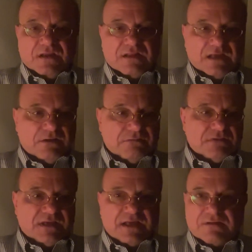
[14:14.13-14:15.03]
Now,
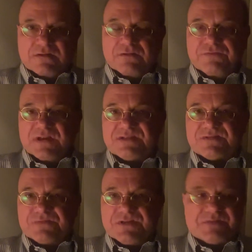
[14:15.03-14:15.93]
the
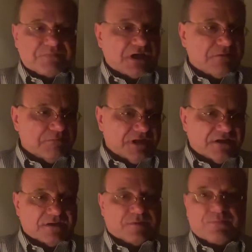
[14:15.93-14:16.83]
counteroffensive is probably
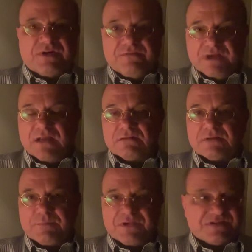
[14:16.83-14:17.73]
going to prevail,
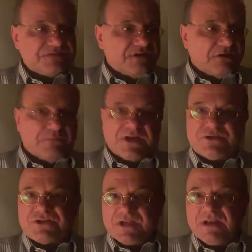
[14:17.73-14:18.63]
depends on how
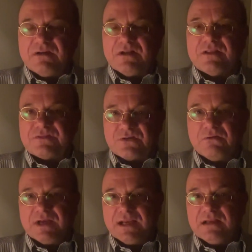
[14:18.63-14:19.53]
much they're going to
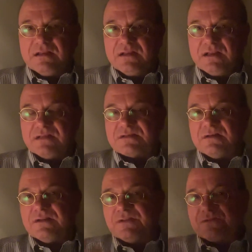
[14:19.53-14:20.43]
throw at it, and then it's
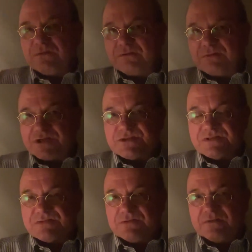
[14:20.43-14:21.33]
going to throw the
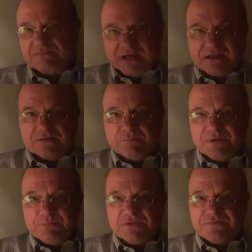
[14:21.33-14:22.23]
Russians or the Wagner
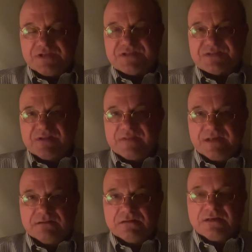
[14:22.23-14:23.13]
people, if they're still there,